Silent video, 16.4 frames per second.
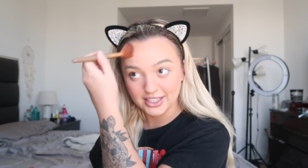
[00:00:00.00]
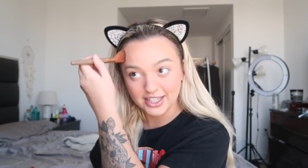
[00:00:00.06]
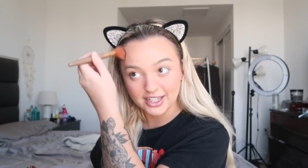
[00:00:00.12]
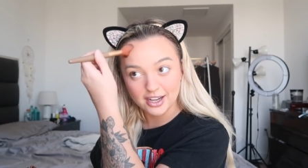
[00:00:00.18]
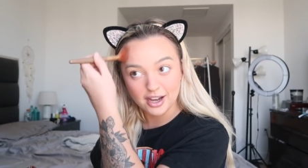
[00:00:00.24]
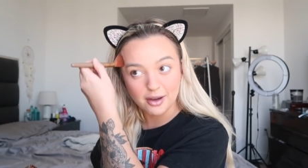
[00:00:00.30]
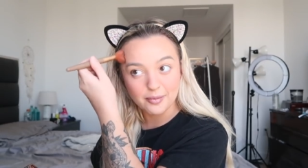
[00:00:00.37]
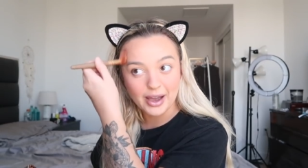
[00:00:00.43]

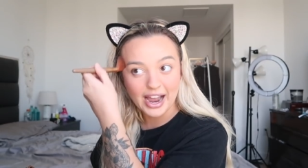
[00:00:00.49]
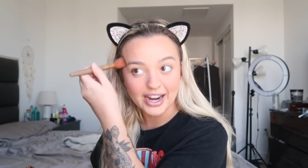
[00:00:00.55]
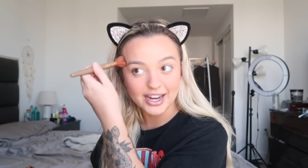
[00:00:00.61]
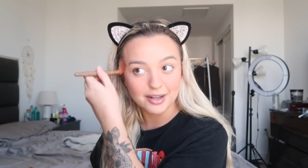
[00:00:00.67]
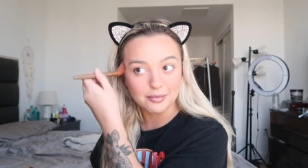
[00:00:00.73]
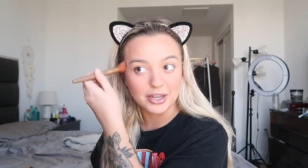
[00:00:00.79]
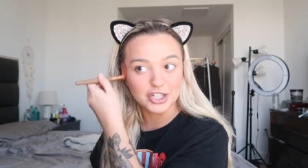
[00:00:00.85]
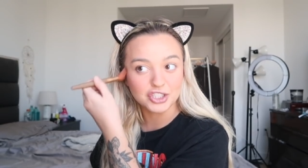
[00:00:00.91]
like come
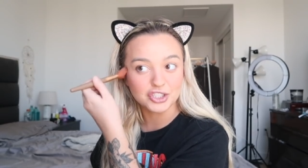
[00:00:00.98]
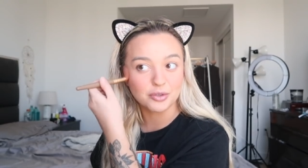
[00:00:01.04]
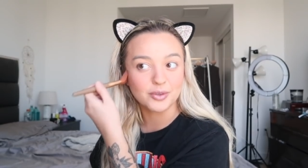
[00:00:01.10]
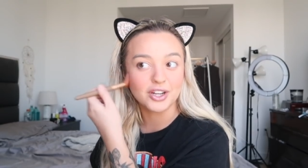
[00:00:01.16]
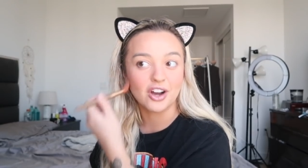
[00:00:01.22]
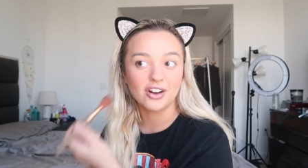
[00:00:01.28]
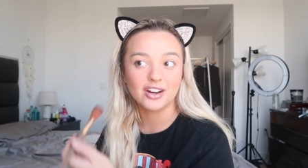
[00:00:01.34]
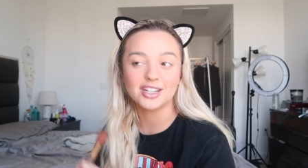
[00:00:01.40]
back and make sure
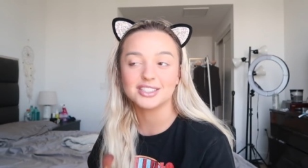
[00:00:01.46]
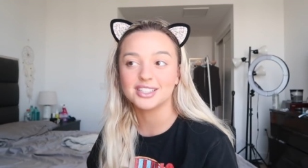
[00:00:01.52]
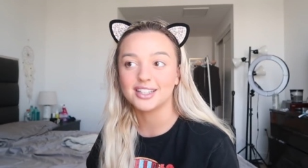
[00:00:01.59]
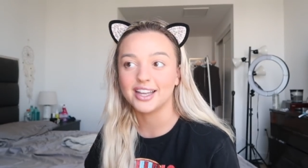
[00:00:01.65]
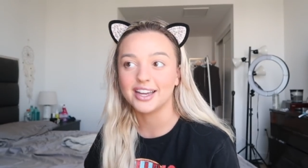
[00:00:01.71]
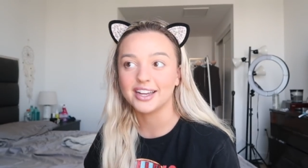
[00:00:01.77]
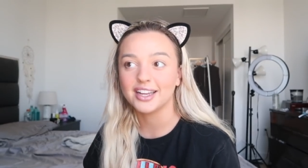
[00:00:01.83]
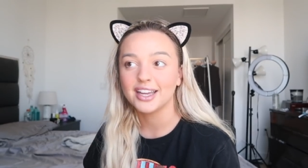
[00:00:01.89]
we all get to
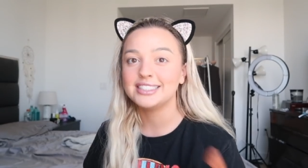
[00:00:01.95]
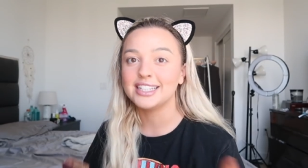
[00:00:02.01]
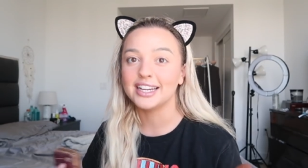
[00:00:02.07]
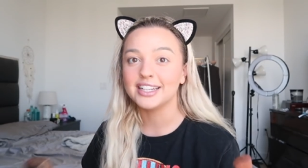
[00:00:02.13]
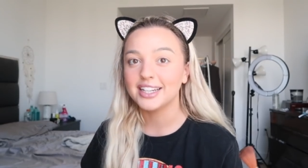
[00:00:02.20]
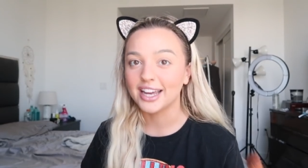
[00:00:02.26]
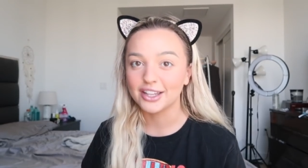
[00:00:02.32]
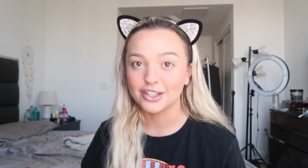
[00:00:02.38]
like
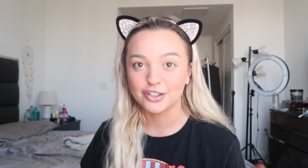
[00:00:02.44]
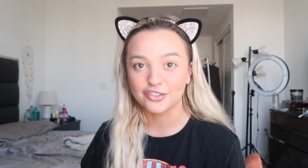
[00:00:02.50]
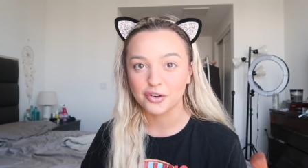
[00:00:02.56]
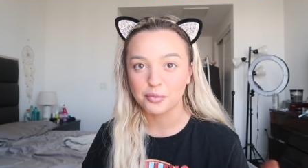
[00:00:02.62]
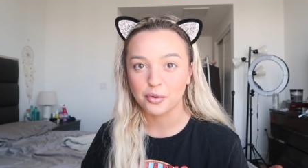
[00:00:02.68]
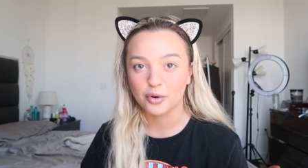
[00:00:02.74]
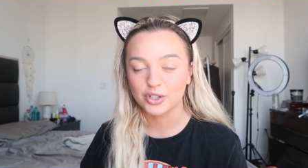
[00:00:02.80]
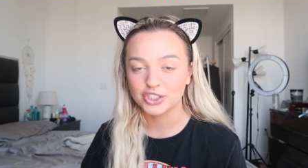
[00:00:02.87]
stay together
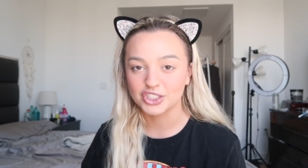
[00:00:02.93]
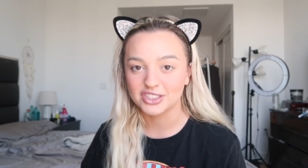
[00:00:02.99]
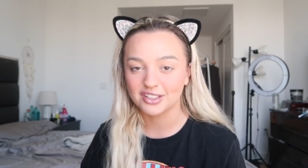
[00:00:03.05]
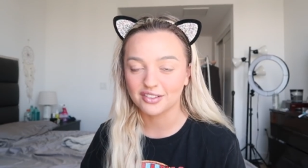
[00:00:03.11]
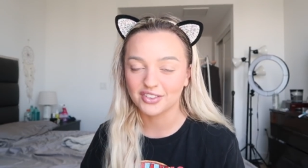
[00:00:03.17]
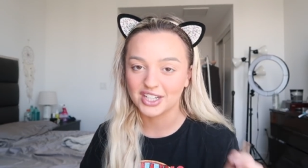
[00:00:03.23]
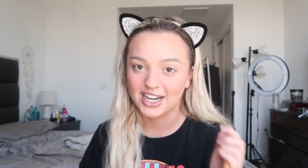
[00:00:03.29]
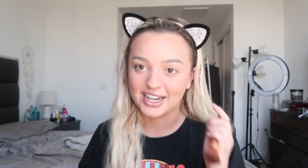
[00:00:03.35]
for portions
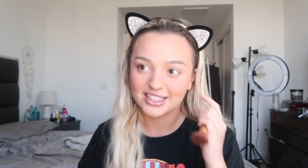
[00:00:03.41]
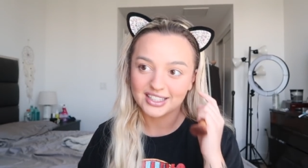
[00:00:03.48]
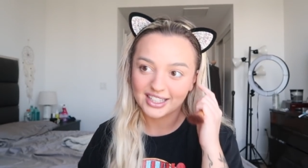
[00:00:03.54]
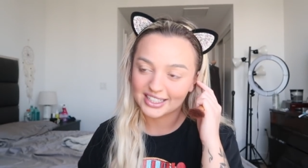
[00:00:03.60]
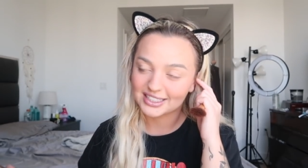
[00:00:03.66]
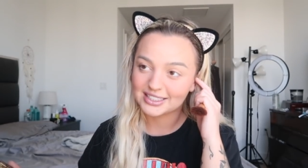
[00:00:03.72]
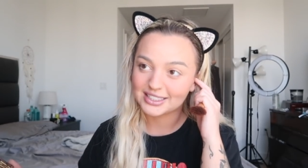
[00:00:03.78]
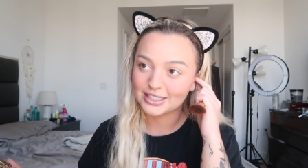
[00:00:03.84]
of the night and
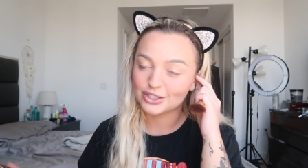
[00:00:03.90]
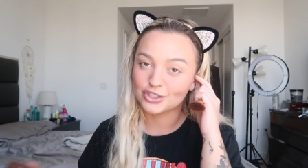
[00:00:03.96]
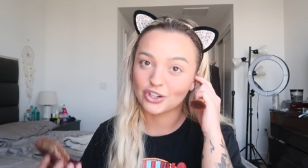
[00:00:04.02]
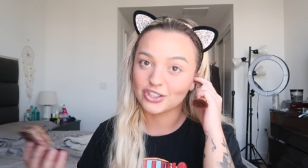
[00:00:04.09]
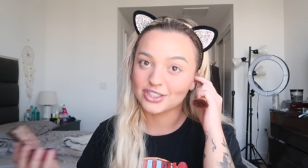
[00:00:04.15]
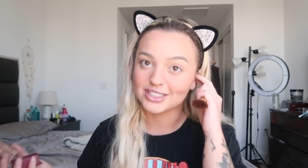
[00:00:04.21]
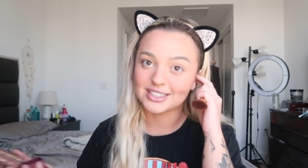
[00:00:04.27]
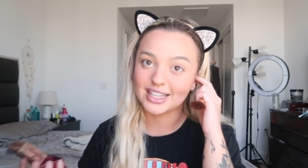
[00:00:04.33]
like see
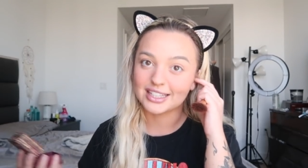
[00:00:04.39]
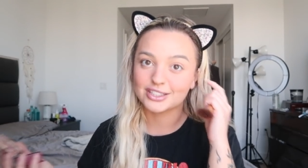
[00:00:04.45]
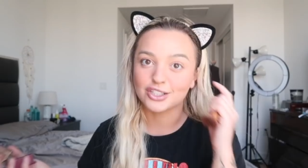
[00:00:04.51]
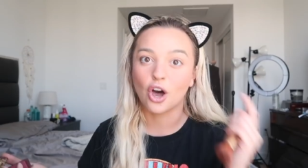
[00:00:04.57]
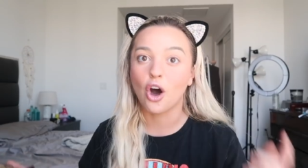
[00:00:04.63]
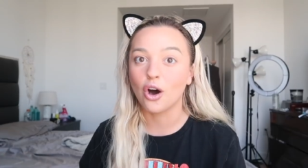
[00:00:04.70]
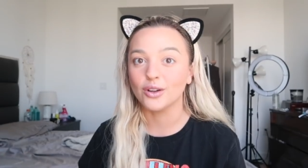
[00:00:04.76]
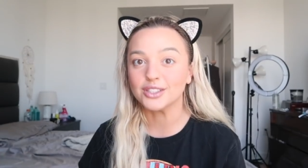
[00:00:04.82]
certain sets
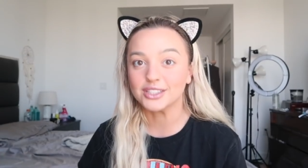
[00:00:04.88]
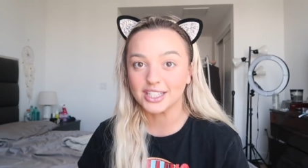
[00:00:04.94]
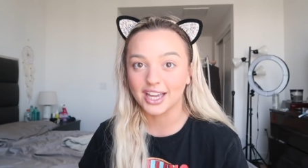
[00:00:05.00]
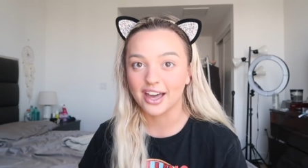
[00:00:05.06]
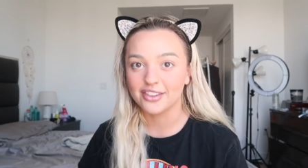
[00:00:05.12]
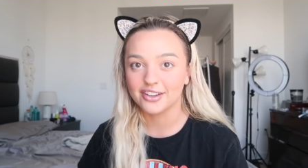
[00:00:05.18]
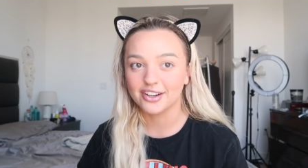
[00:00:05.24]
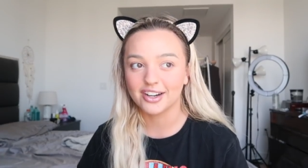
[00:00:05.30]
all
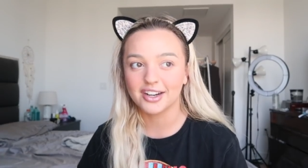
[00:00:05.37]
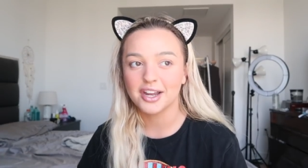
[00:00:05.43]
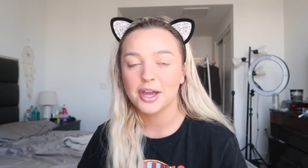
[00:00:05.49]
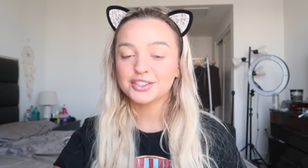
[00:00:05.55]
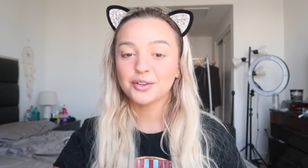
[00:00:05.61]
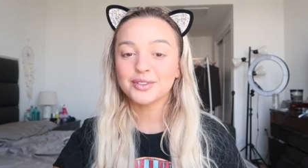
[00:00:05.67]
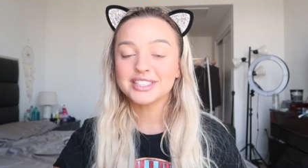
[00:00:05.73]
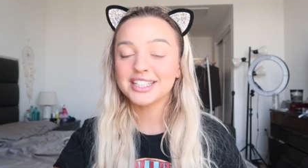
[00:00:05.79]
together.
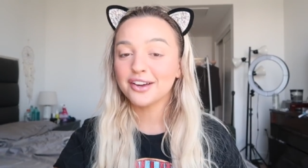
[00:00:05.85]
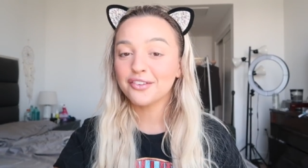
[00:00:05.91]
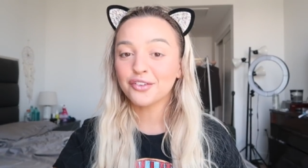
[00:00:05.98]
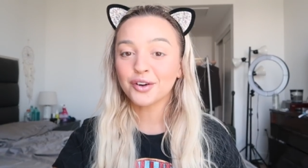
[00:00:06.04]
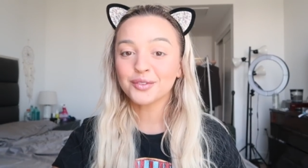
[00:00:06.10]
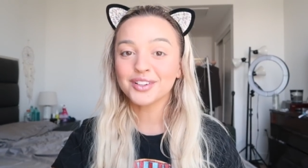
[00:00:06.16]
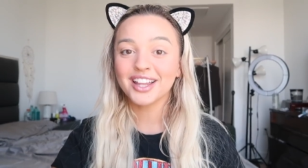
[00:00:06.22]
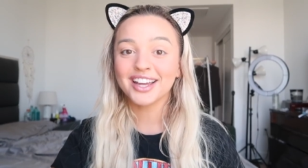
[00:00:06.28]
So we see
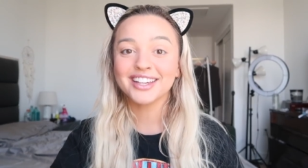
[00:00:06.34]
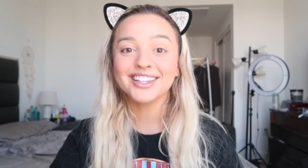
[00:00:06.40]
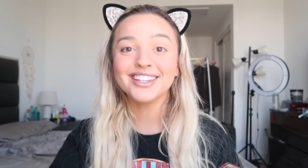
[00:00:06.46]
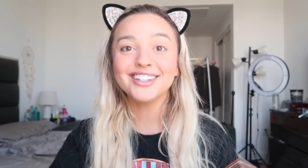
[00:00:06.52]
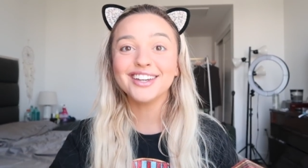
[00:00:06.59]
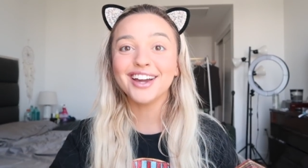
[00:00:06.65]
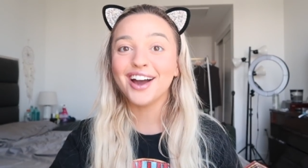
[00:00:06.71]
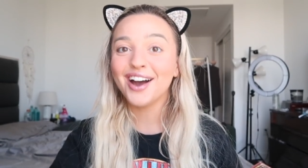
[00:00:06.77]
everyone, we're like,
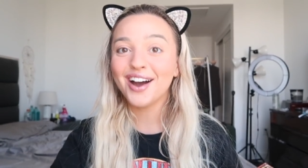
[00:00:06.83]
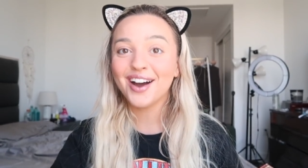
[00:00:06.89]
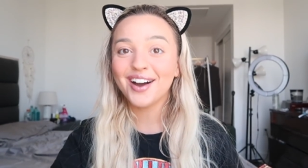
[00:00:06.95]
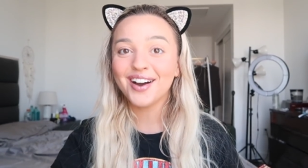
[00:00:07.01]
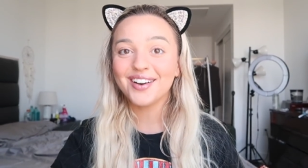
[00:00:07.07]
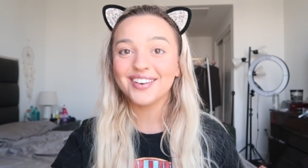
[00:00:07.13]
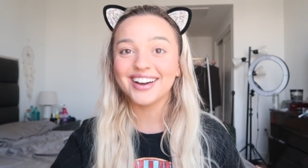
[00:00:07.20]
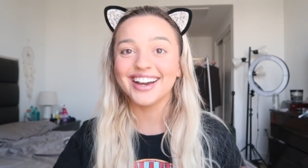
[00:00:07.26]
yo!
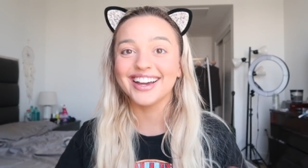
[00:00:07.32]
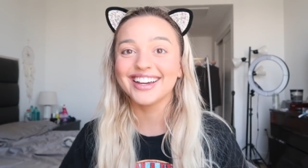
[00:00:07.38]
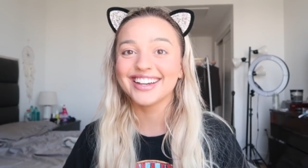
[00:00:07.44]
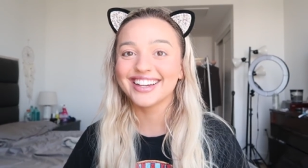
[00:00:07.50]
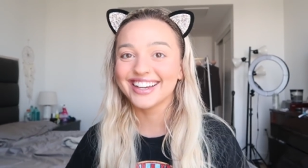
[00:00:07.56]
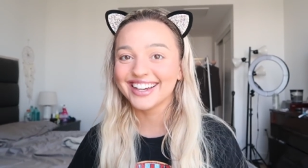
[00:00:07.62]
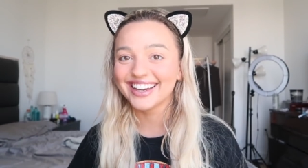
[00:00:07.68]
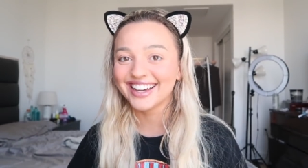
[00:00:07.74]

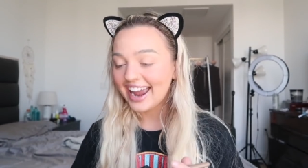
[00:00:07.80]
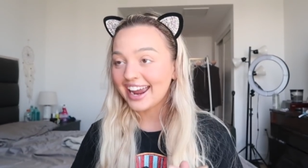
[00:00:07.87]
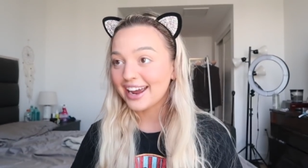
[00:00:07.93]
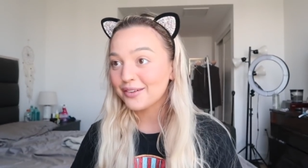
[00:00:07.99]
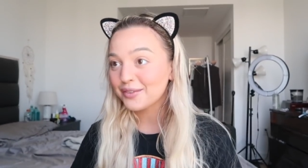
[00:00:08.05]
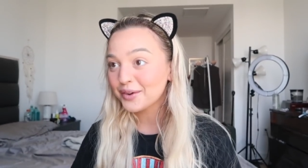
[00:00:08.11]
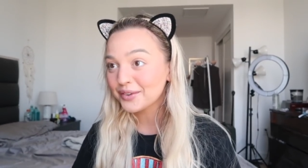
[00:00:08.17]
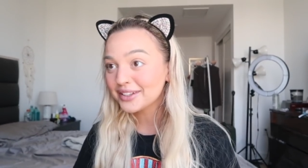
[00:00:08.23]

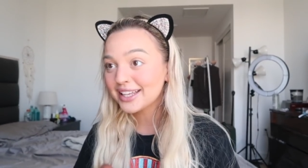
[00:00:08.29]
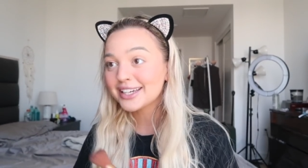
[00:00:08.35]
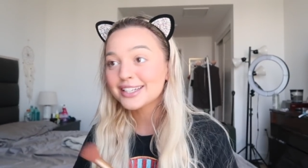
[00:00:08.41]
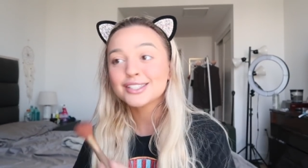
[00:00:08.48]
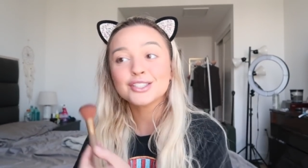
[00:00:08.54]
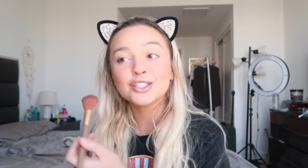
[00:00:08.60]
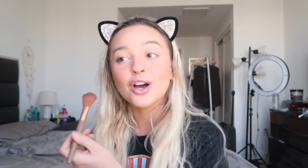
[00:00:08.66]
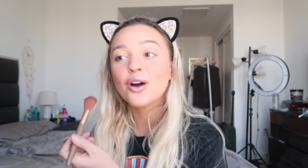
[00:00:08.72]
And we were
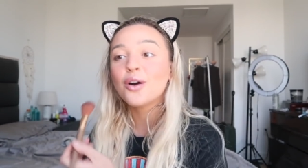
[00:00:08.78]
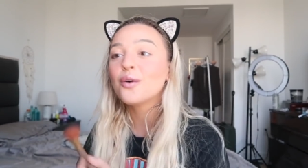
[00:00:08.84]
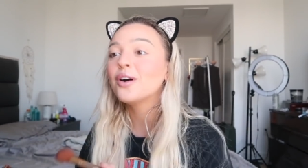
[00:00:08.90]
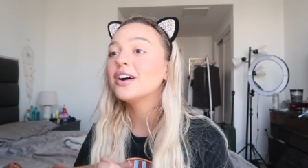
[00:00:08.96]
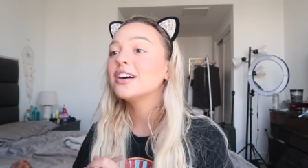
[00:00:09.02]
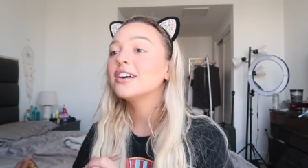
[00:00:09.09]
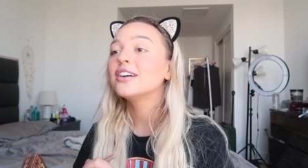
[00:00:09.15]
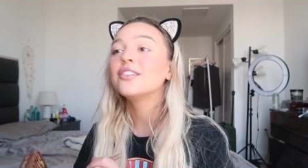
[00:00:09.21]
like
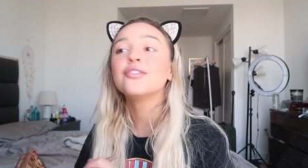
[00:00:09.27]
so